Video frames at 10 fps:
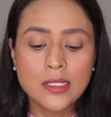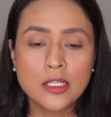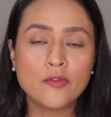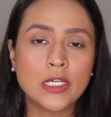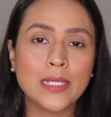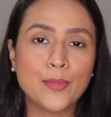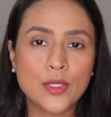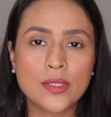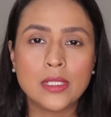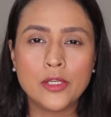This is what I
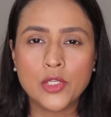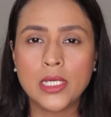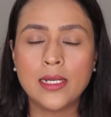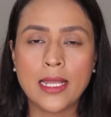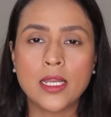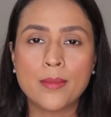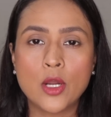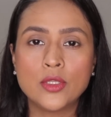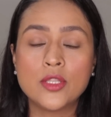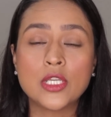personally really like
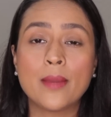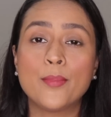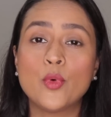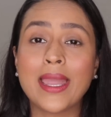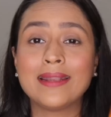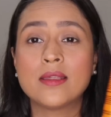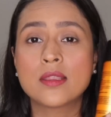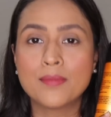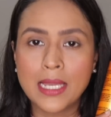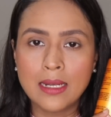about this shampoo, and the
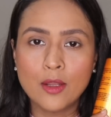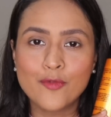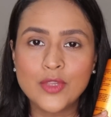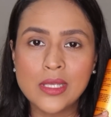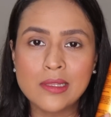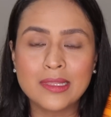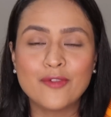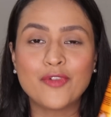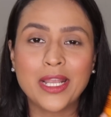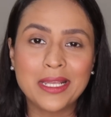smell of this,
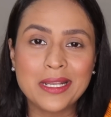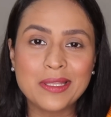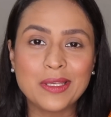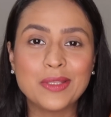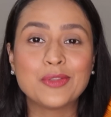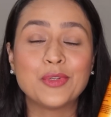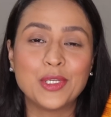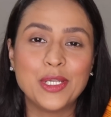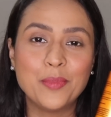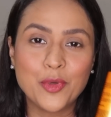the fragrance is
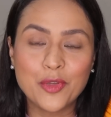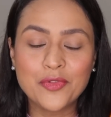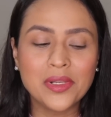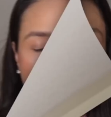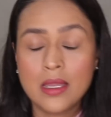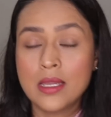really beautiful.